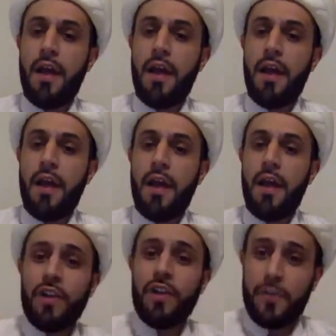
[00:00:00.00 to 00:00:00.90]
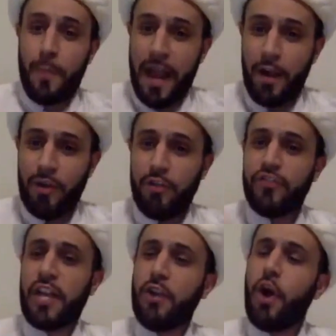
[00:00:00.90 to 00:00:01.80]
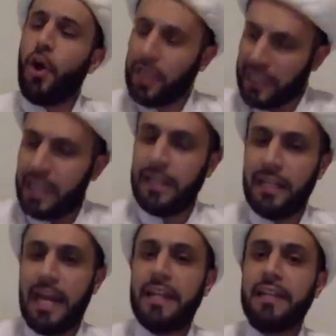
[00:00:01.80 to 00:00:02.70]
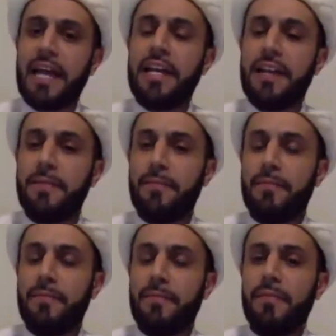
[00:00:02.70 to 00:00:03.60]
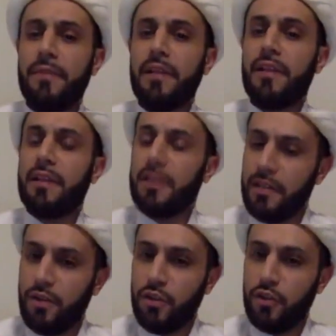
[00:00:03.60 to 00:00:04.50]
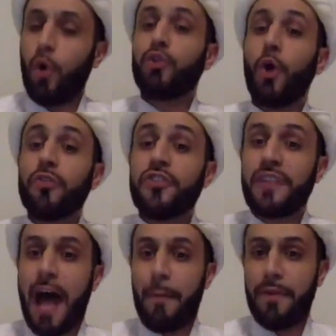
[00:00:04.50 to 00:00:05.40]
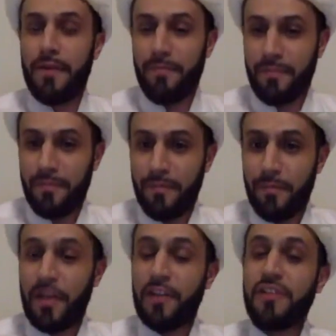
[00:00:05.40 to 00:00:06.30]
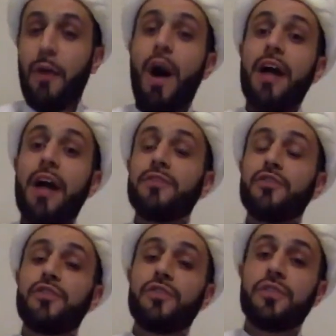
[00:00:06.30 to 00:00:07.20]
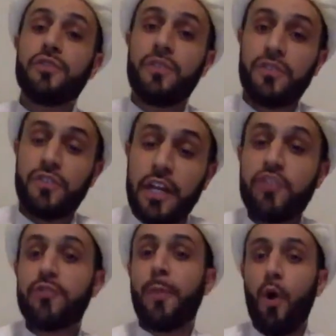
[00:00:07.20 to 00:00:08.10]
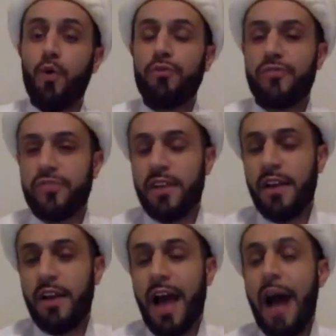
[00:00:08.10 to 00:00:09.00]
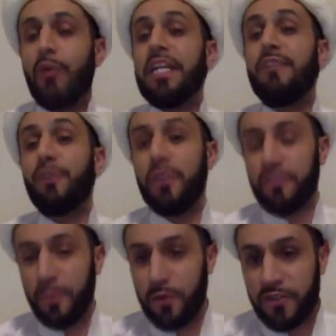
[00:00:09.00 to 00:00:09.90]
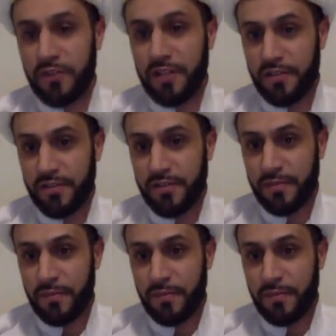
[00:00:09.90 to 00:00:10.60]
And then you as the parent, you say, no, let him, don't stop him, because I want to expose how evil this person is.